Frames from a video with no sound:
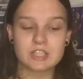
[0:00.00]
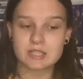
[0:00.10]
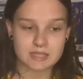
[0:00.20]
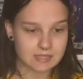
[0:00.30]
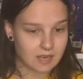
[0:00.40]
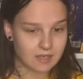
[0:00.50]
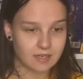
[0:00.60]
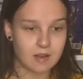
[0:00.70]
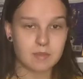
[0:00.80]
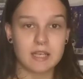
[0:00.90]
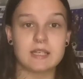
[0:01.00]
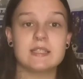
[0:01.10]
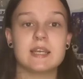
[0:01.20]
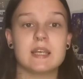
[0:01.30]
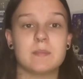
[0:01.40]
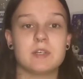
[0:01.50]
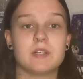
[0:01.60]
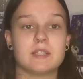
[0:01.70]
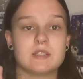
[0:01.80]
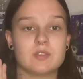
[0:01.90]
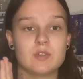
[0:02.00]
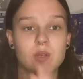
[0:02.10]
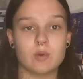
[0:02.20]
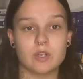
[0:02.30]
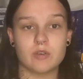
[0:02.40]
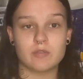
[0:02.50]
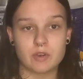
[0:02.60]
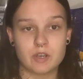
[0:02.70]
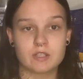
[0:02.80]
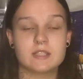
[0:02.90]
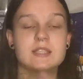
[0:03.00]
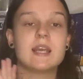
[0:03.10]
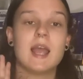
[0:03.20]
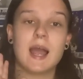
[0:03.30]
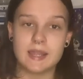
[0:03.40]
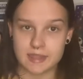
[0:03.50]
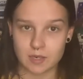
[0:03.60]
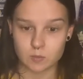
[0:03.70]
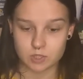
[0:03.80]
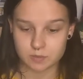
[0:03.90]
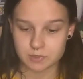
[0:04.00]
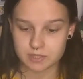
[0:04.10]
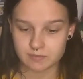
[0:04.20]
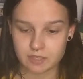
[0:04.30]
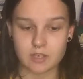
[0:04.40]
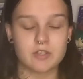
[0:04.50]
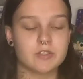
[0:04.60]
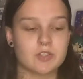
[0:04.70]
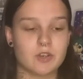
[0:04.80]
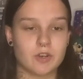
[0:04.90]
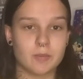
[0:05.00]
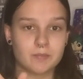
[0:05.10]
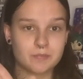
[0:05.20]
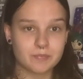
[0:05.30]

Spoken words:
Let's just get started. Like I said, I'm going to listen to the audio first and then watch the music video. So.